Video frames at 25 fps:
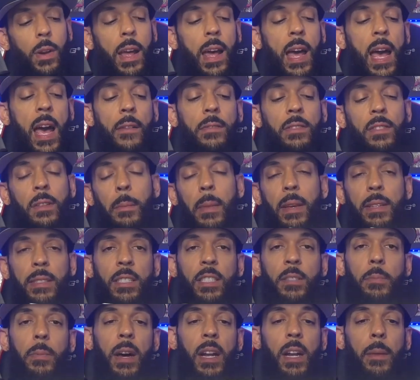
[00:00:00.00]
have is Amazing
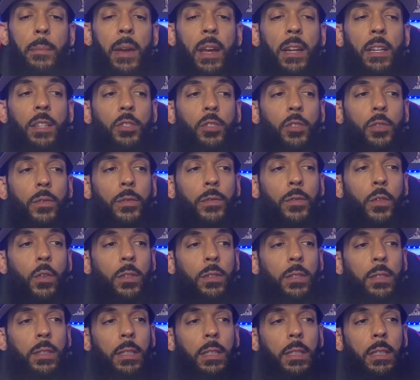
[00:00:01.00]
Spider-Man Issue
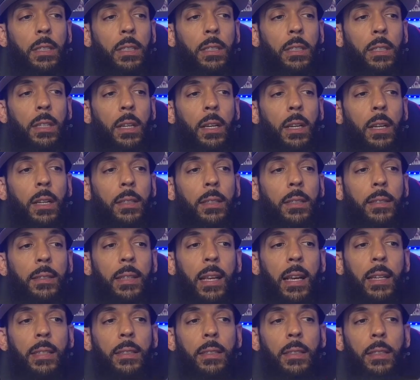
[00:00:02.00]
14. This
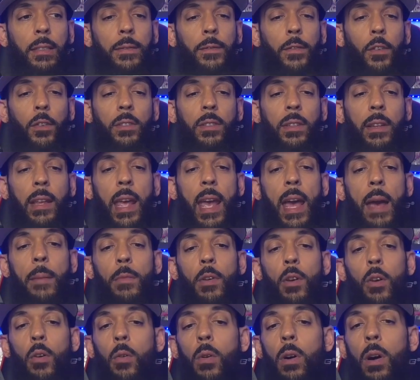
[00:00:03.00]
has the first
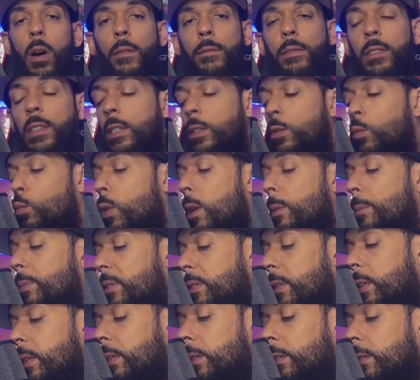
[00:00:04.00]
cameo of the Web
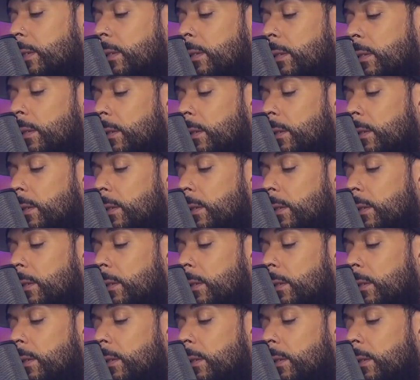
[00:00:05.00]
Slingers.